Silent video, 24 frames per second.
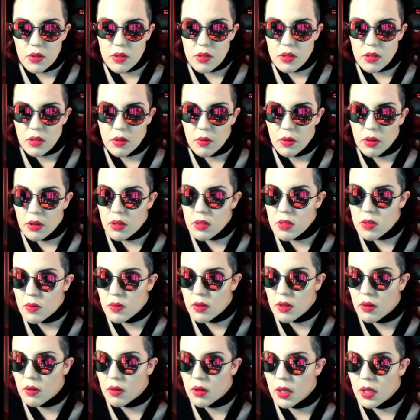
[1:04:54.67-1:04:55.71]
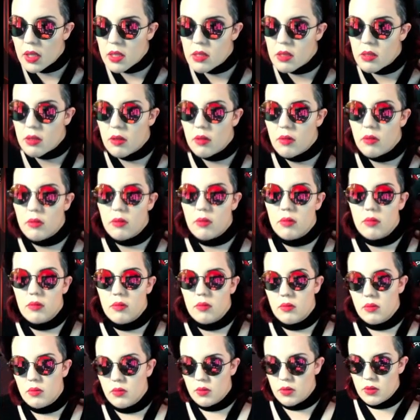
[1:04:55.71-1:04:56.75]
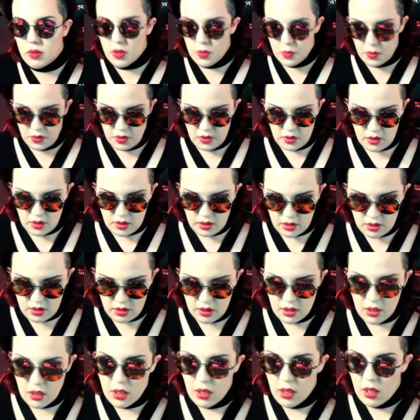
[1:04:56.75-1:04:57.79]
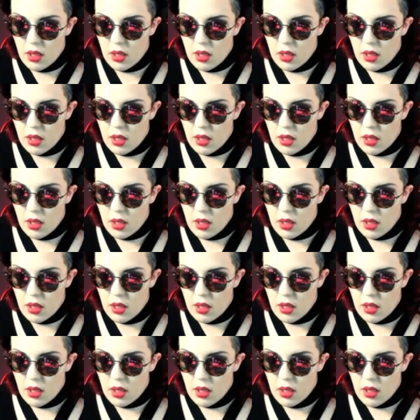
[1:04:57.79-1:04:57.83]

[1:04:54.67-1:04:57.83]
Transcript: just go with this one. Okay, so we'll just put